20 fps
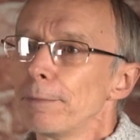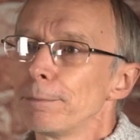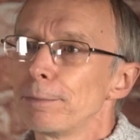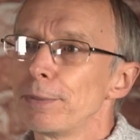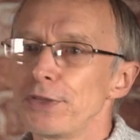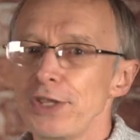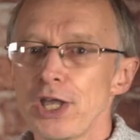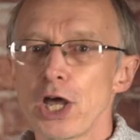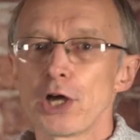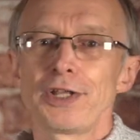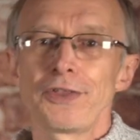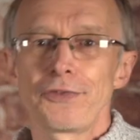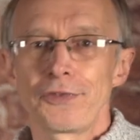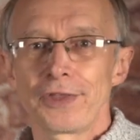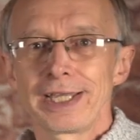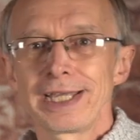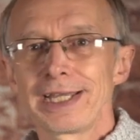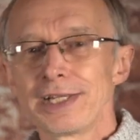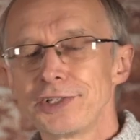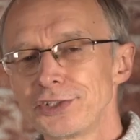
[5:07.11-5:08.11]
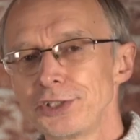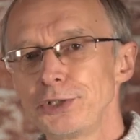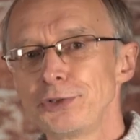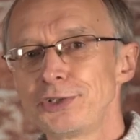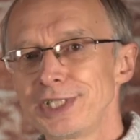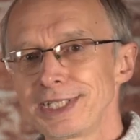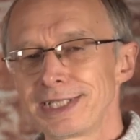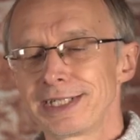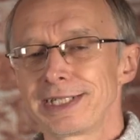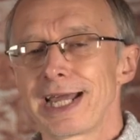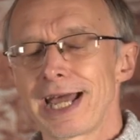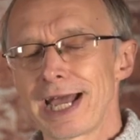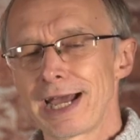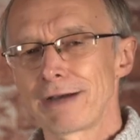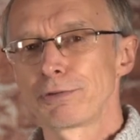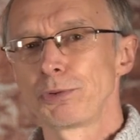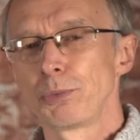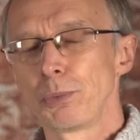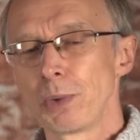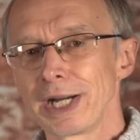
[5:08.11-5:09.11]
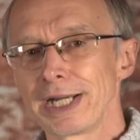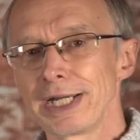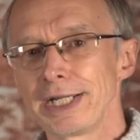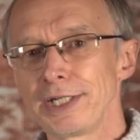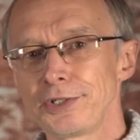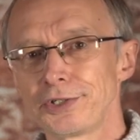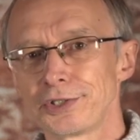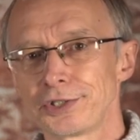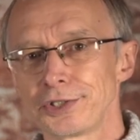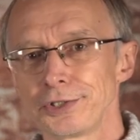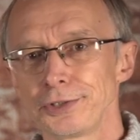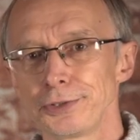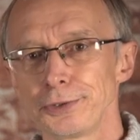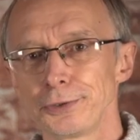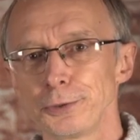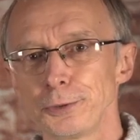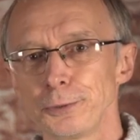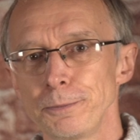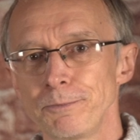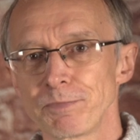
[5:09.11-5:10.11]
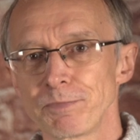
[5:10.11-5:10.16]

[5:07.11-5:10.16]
But the only thing is you didn't have a way to